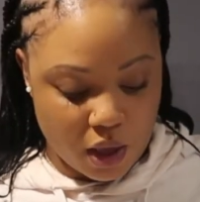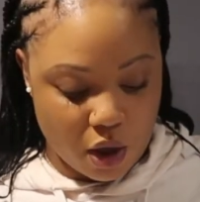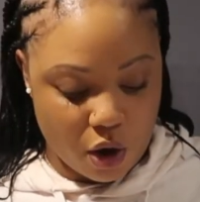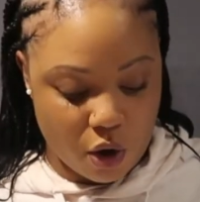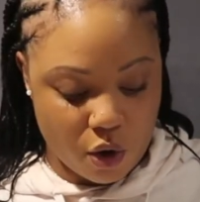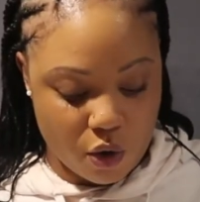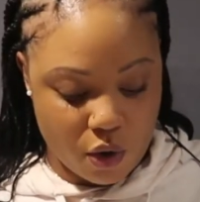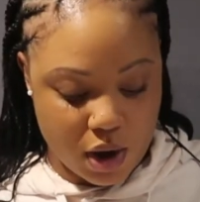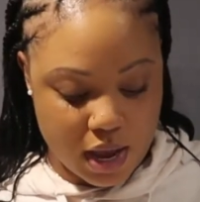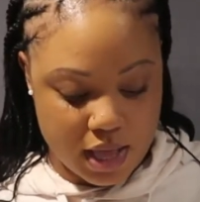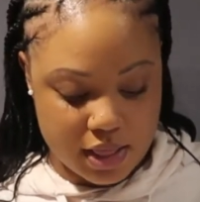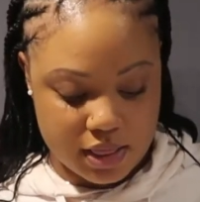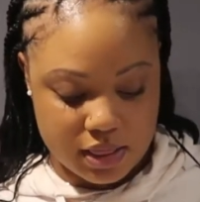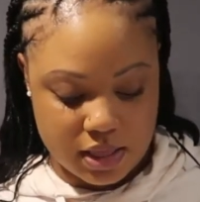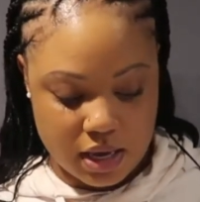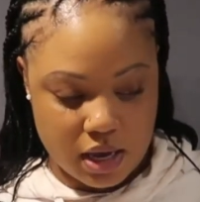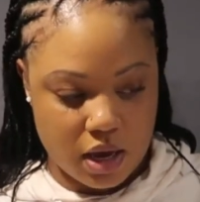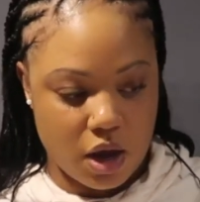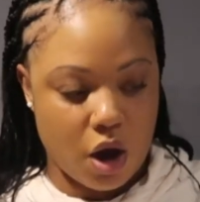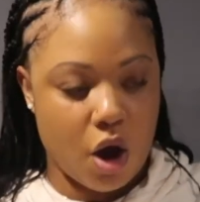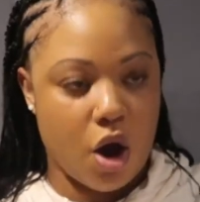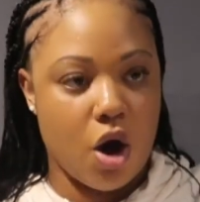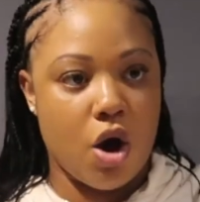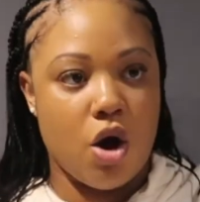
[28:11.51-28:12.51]
Oh, and
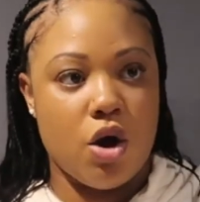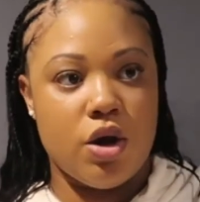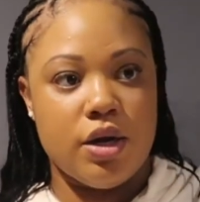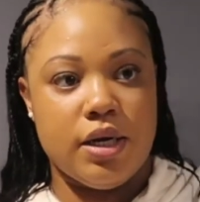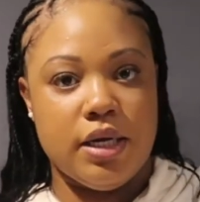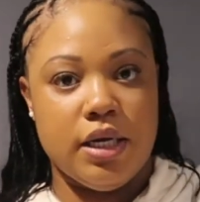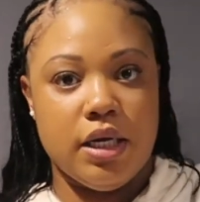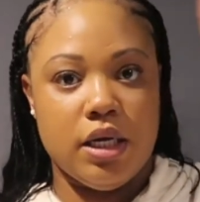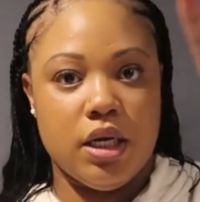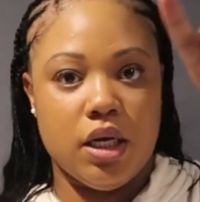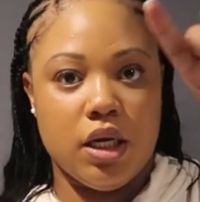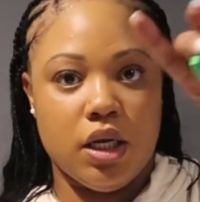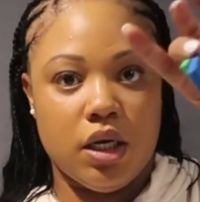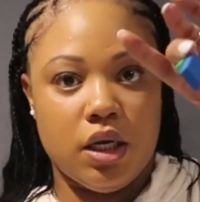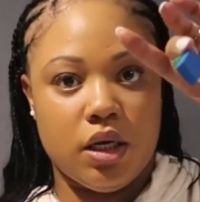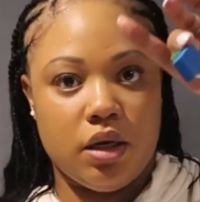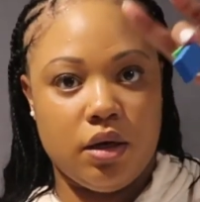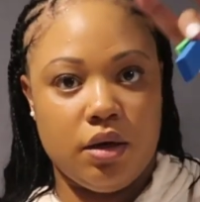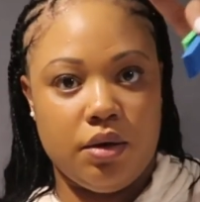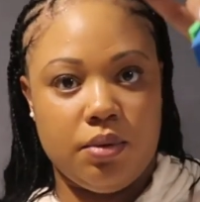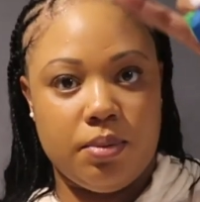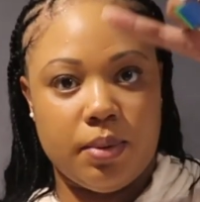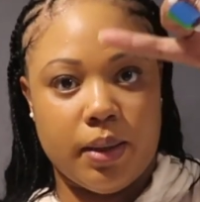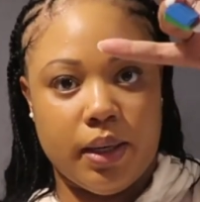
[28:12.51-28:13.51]
they all needed
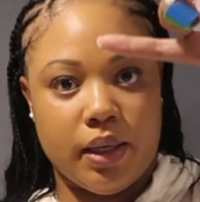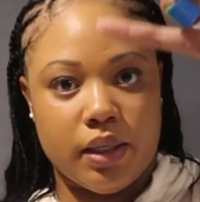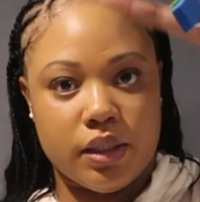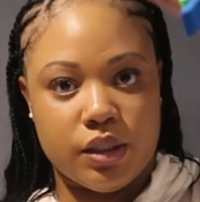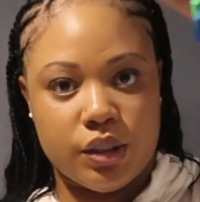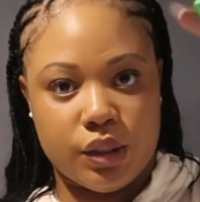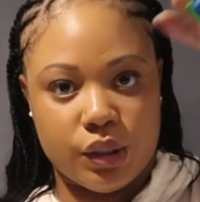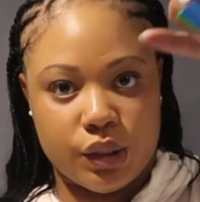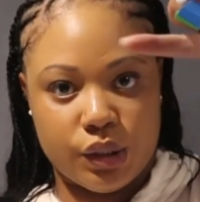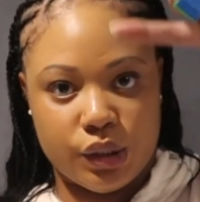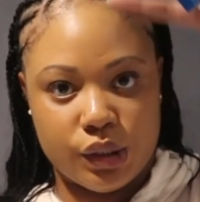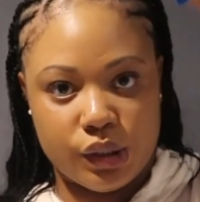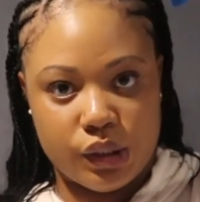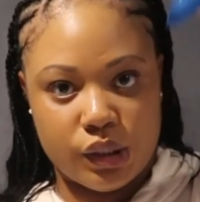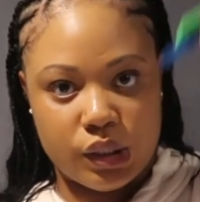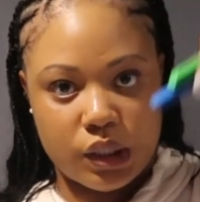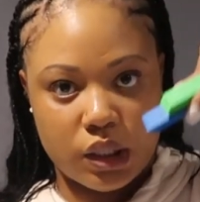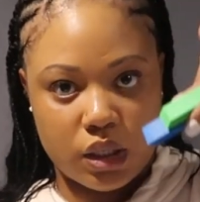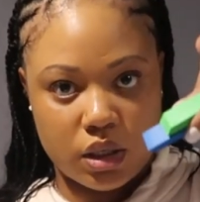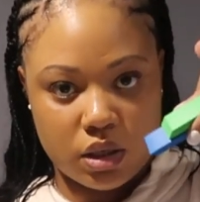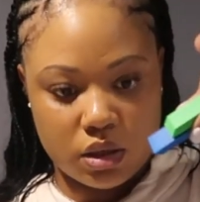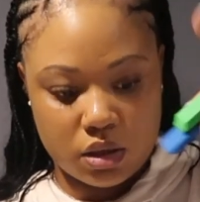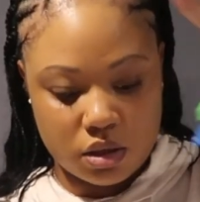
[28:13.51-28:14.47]
erasers